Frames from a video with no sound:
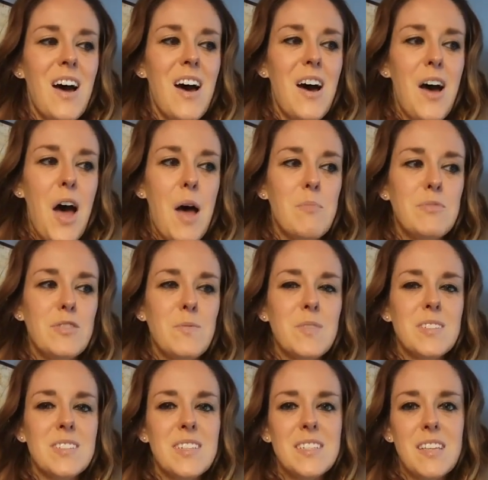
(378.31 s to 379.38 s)
She
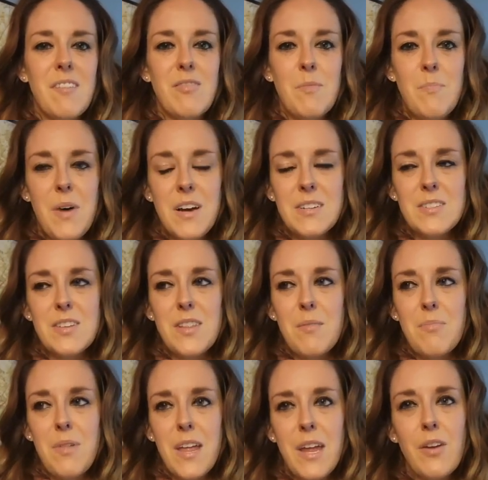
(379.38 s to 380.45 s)
wants to save the bugs on the
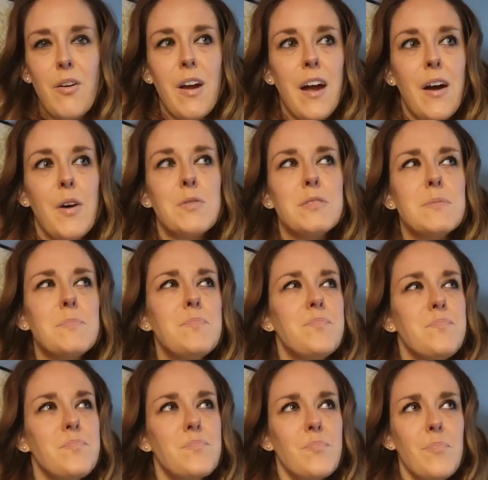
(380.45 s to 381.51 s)
playground.
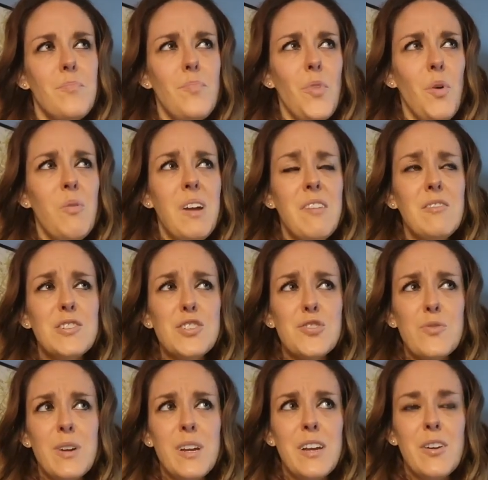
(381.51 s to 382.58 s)
We have a
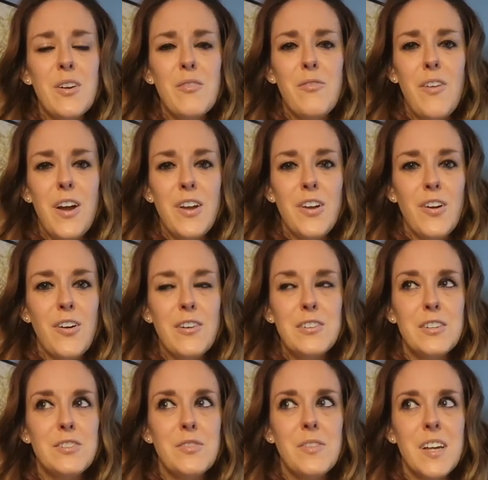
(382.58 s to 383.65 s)
tree in our front
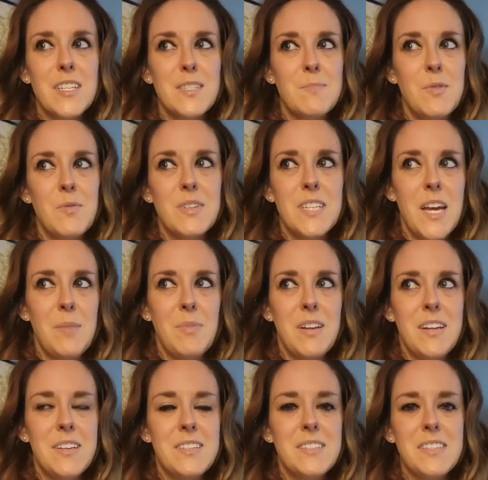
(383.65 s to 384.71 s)
yard. Don't ask me what type it
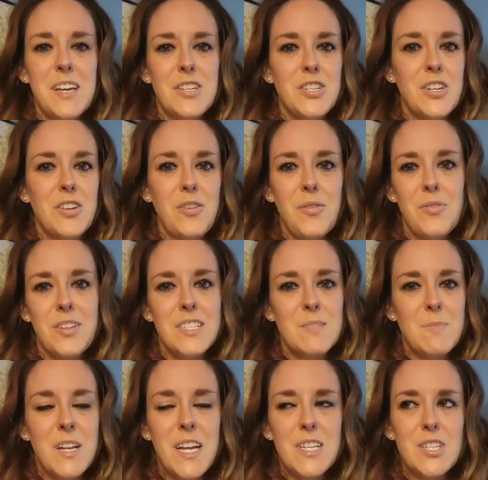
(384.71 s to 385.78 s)
is. I should know this,
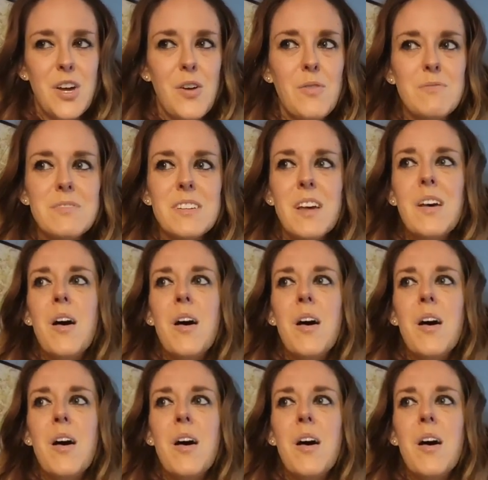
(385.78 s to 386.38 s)
but I don't.